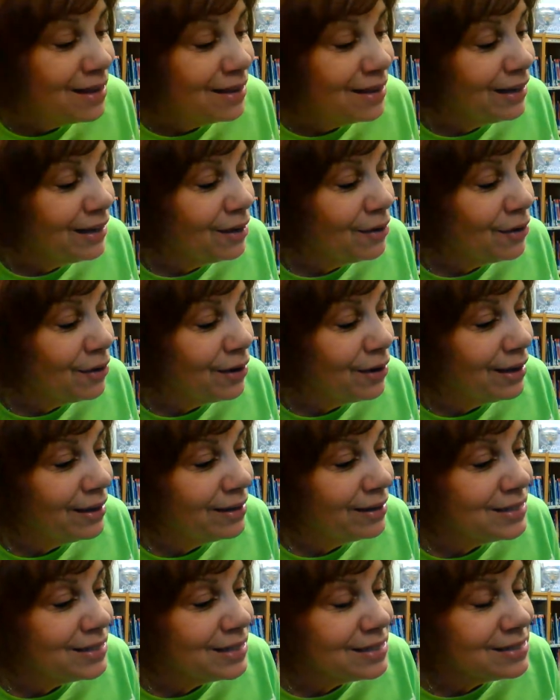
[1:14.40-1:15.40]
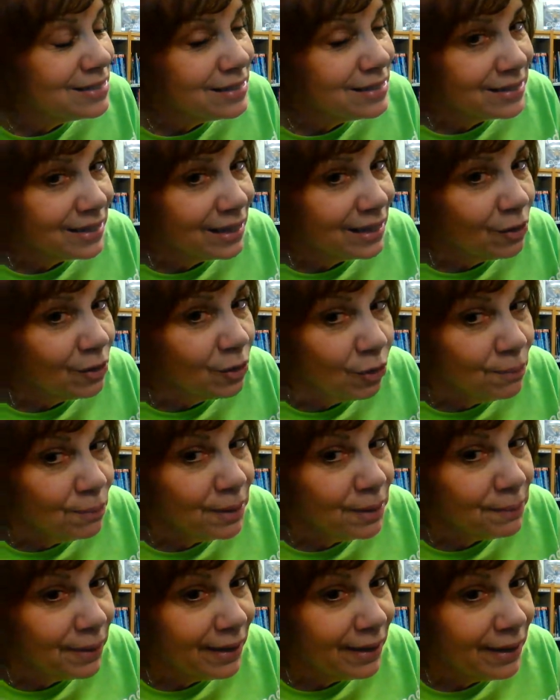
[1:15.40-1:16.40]
Now, uh, Daisy's at home
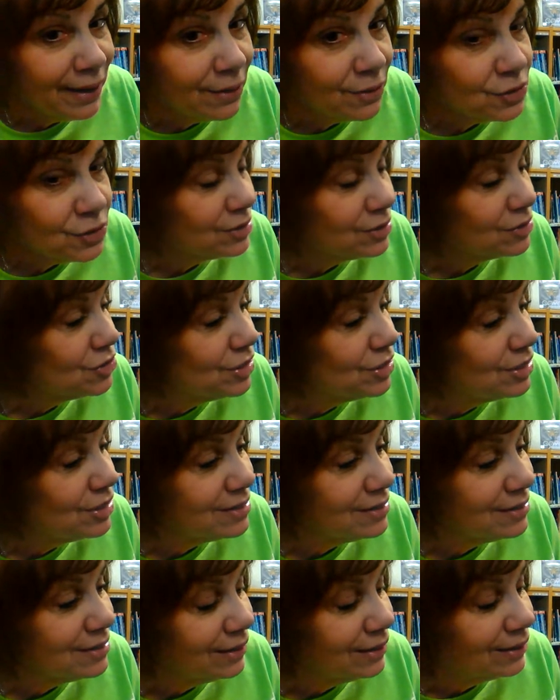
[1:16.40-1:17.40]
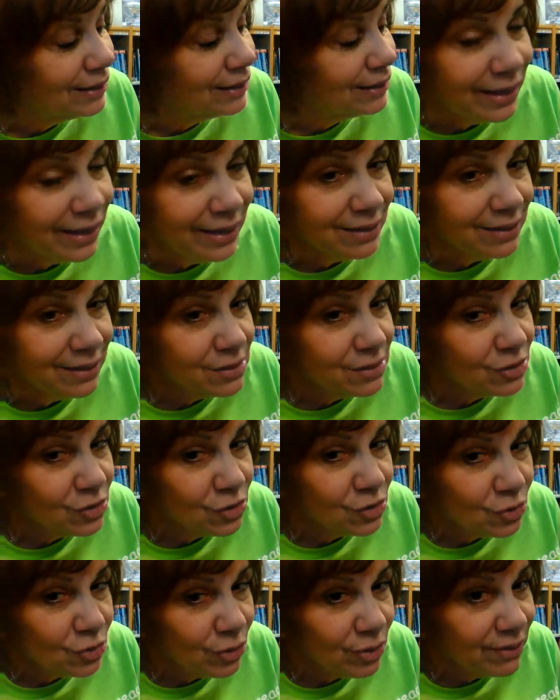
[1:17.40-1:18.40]
at my house because she doesn't like this
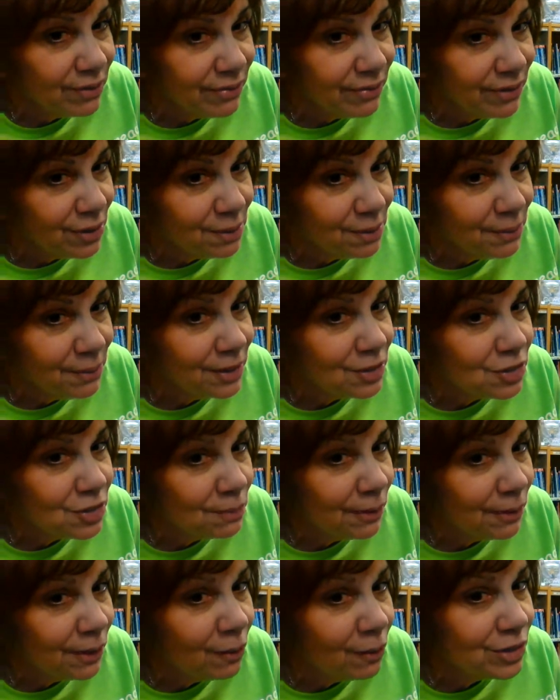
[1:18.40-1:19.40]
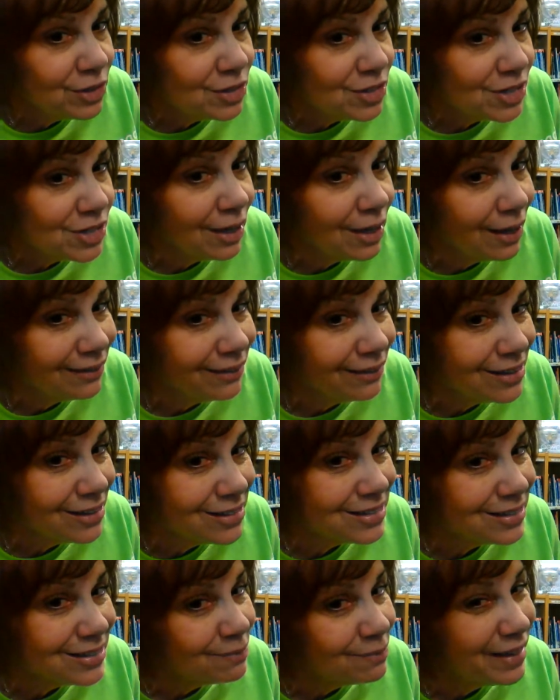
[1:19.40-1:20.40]
story very much about when she got
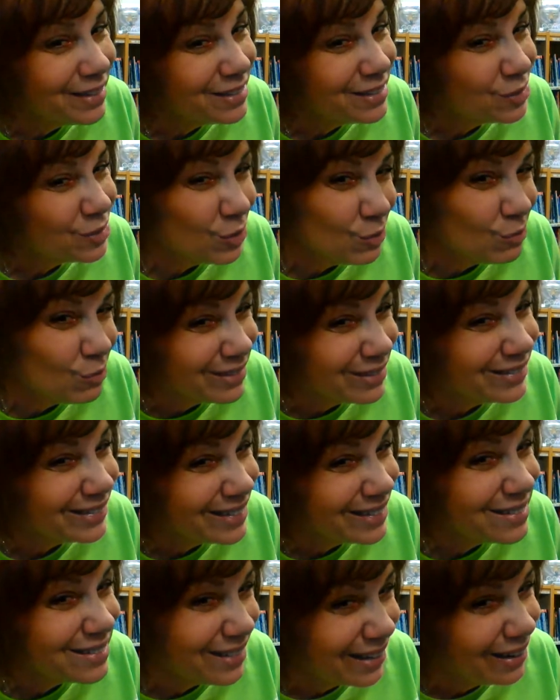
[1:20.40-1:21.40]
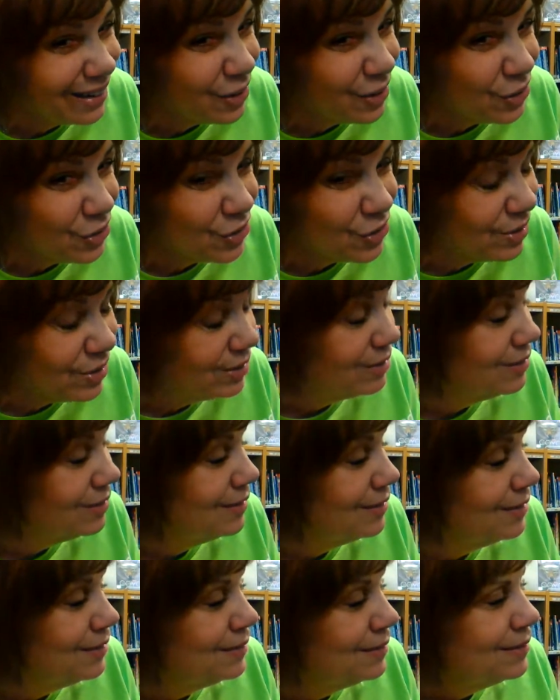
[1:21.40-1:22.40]
lost. It makes her really scared.
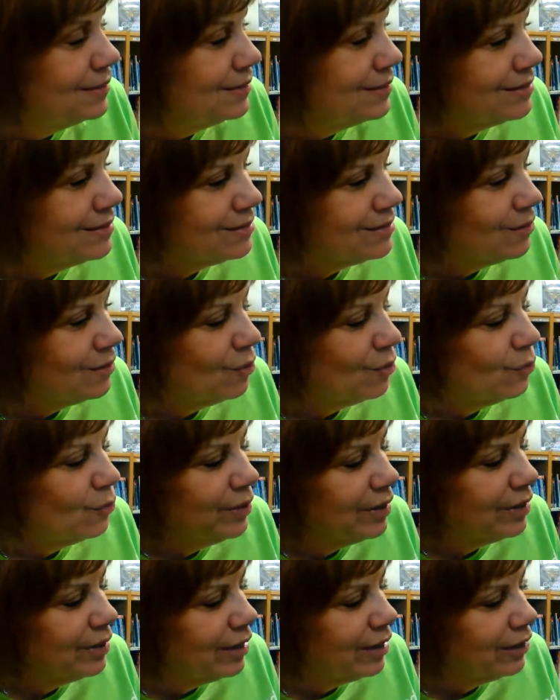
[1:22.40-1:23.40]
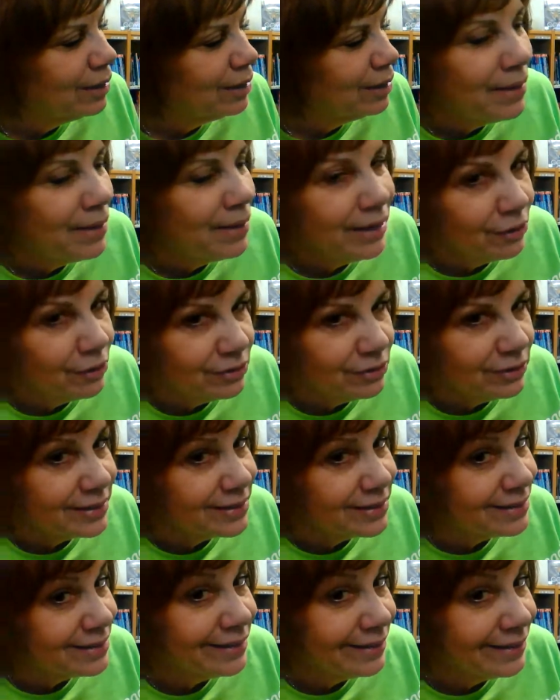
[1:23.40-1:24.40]
So we aren't going to make her
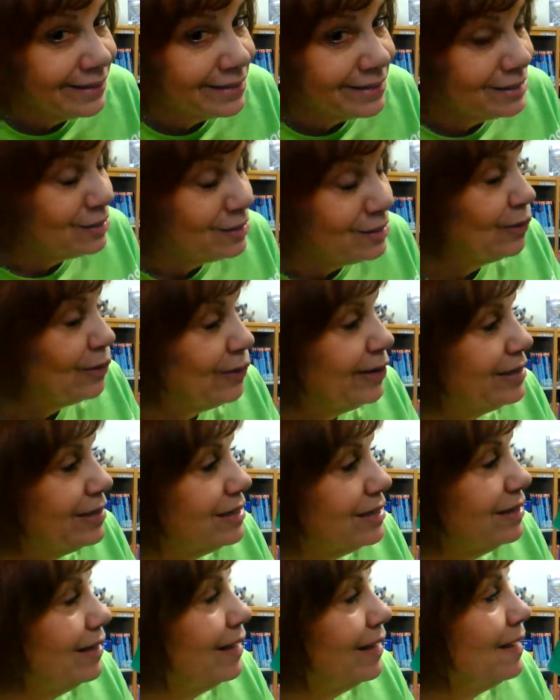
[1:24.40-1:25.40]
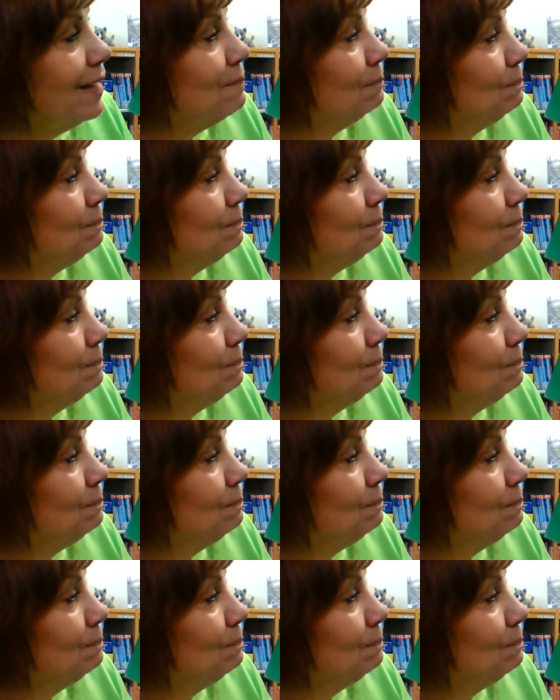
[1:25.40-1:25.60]
listen to this story today.